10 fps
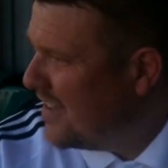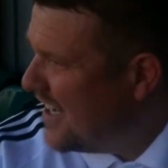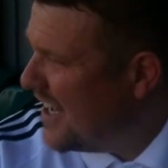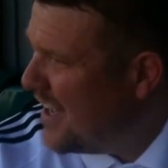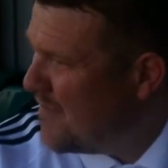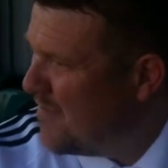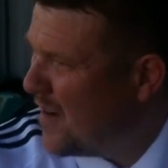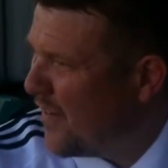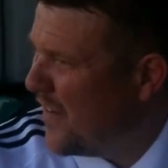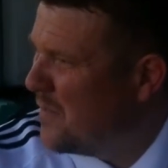
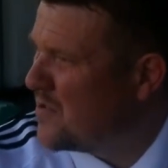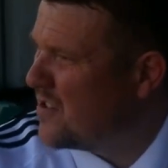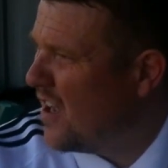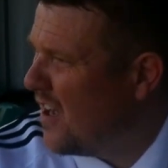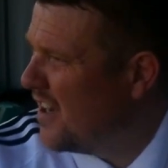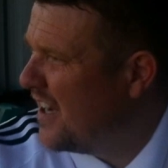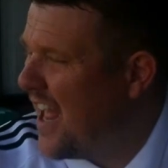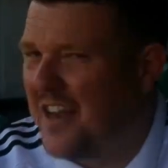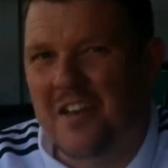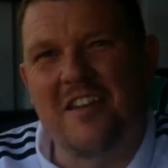I think we'll start at the
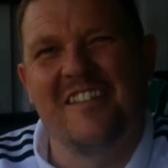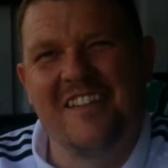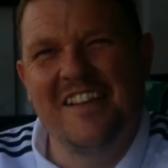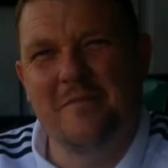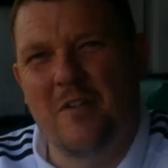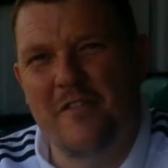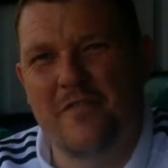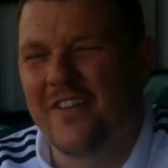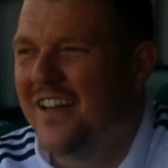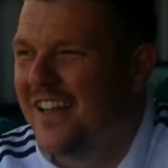end
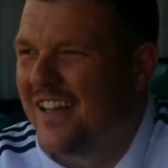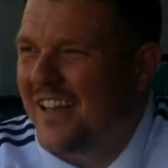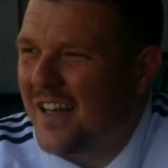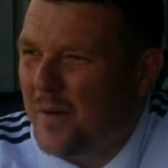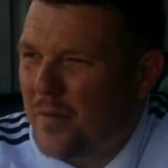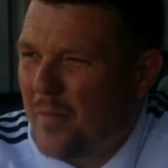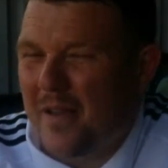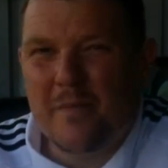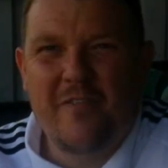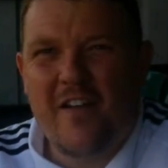with
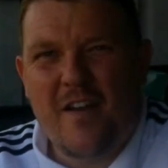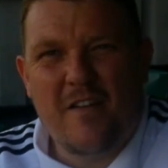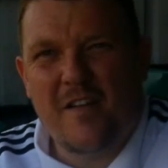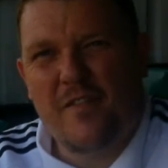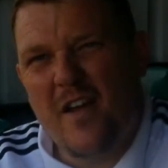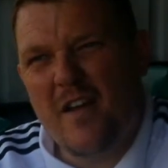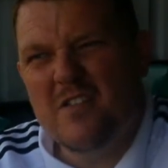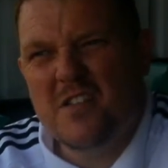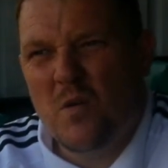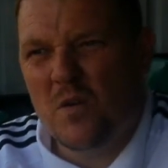probably a fair
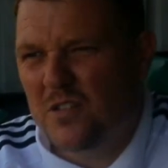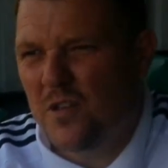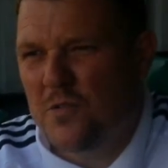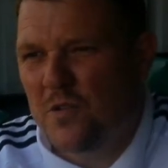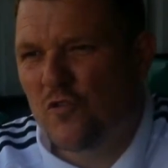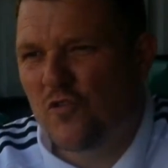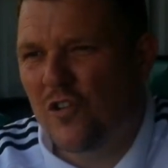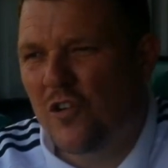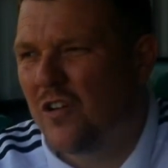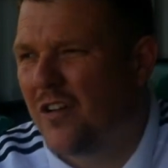result, a 2-2
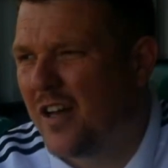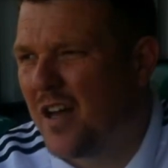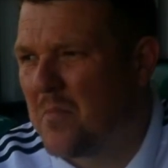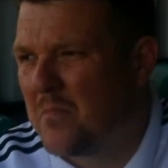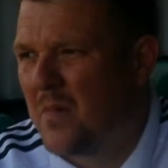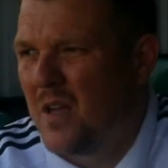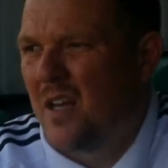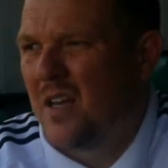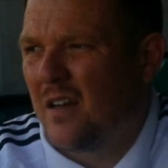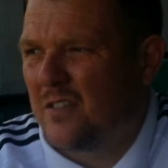draw. I
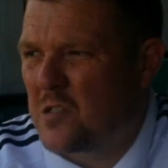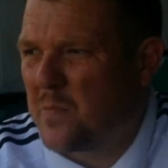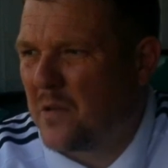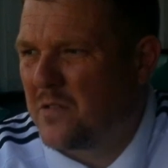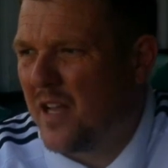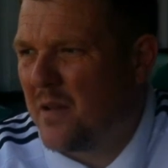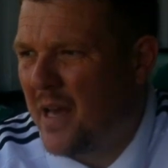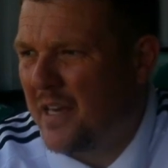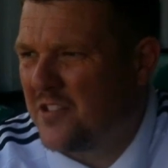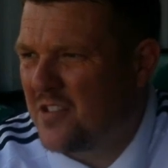just spoke to their
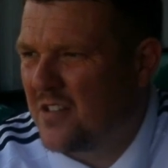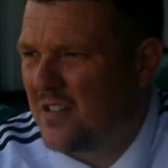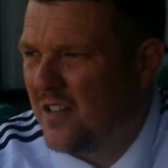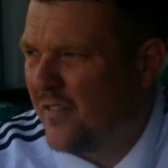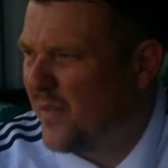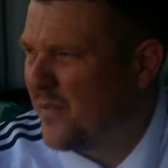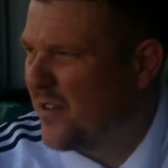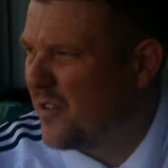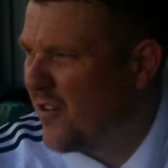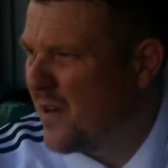managers, and I think we're
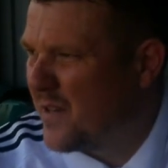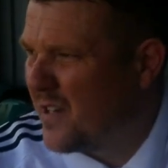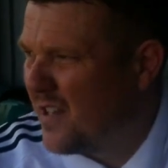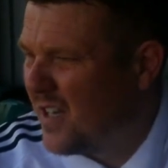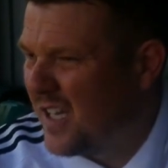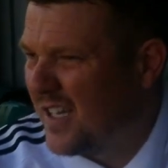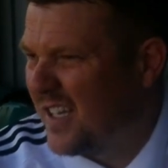in agreement that